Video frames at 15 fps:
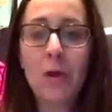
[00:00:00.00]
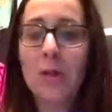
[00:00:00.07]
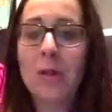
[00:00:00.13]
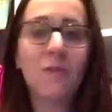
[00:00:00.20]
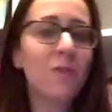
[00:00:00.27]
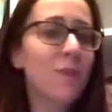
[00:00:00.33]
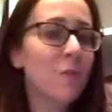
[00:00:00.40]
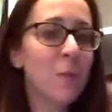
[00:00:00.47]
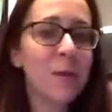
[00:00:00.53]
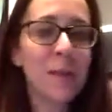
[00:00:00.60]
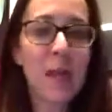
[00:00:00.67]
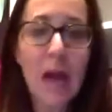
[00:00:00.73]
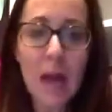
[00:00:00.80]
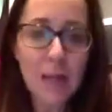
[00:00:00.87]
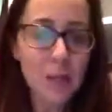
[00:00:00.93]
They've never been
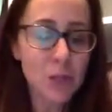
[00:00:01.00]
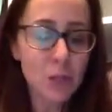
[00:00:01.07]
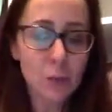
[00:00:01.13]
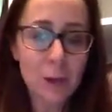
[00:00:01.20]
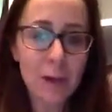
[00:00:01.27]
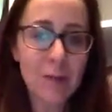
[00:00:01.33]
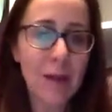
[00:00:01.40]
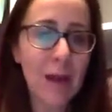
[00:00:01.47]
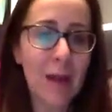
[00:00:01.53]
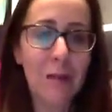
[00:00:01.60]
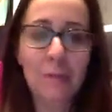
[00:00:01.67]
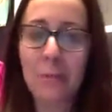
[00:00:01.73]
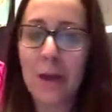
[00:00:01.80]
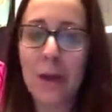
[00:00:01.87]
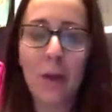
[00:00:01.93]
lied to about
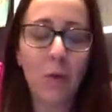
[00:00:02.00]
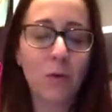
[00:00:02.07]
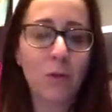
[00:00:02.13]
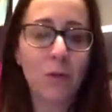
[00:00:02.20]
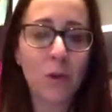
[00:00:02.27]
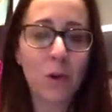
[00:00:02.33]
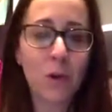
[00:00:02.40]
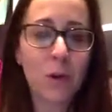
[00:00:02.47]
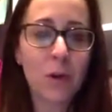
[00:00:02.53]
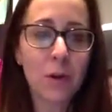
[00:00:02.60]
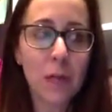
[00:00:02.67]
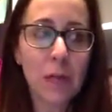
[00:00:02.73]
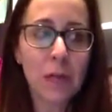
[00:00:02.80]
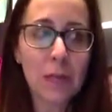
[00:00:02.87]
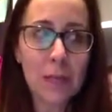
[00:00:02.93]
that. My older daughter
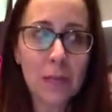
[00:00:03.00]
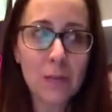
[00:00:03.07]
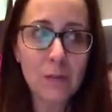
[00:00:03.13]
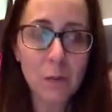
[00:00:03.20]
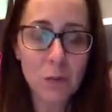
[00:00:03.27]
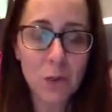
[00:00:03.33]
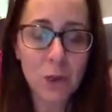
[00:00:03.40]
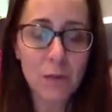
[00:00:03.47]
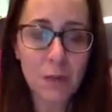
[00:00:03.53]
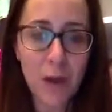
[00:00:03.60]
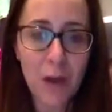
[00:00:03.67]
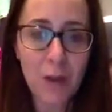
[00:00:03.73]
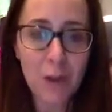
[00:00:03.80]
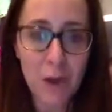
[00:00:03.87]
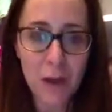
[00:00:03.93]
lives with her
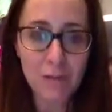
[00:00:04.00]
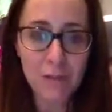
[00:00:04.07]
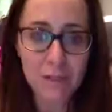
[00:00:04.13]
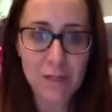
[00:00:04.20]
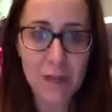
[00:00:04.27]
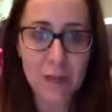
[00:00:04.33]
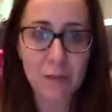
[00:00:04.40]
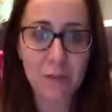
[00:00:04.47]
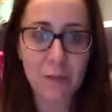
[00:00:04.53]
father half the time,